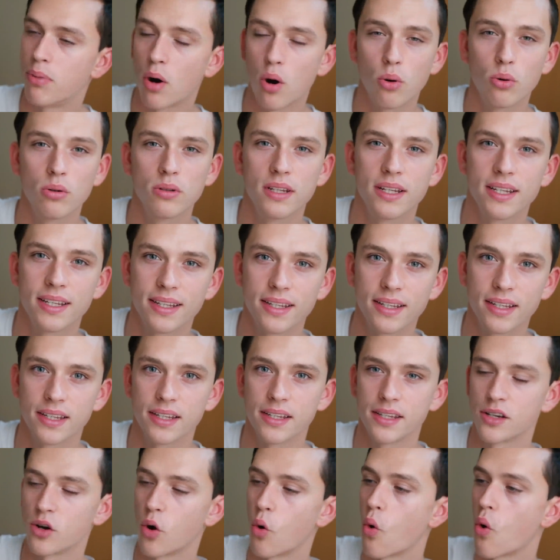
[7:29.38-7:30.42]

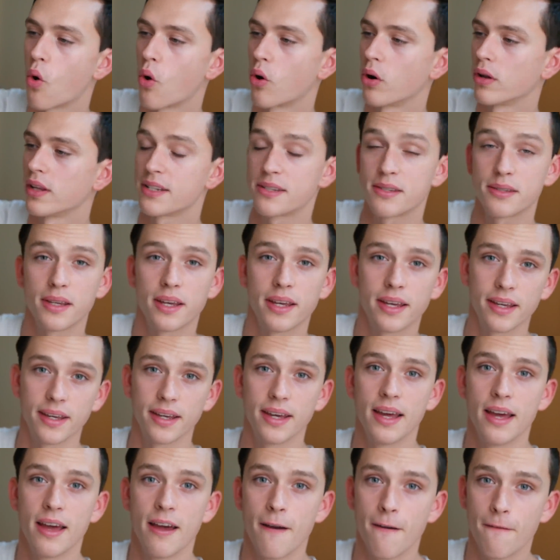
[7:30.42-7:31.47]
bowling, or let's
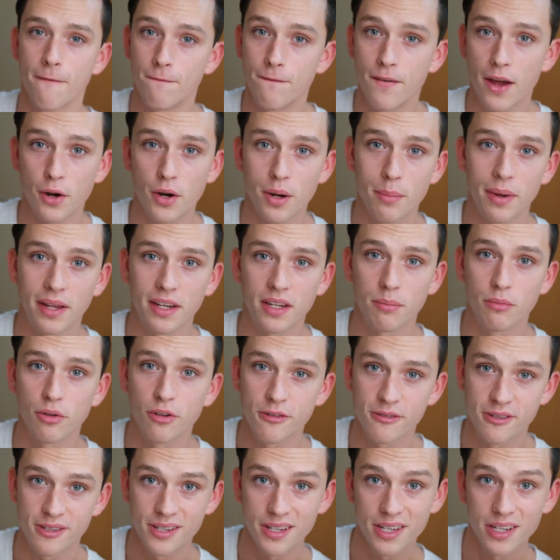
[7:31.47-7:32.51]
say very many
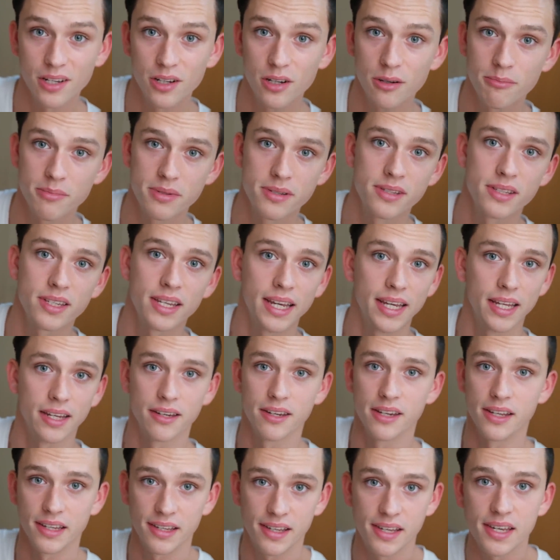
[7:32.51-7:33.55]
museums
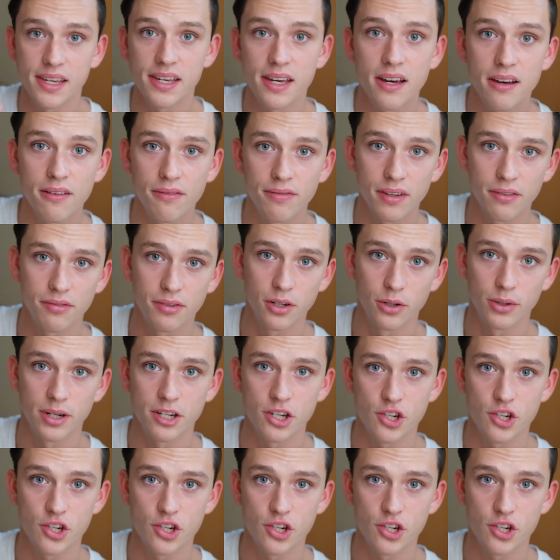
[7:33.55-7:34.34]
in Kiev if you're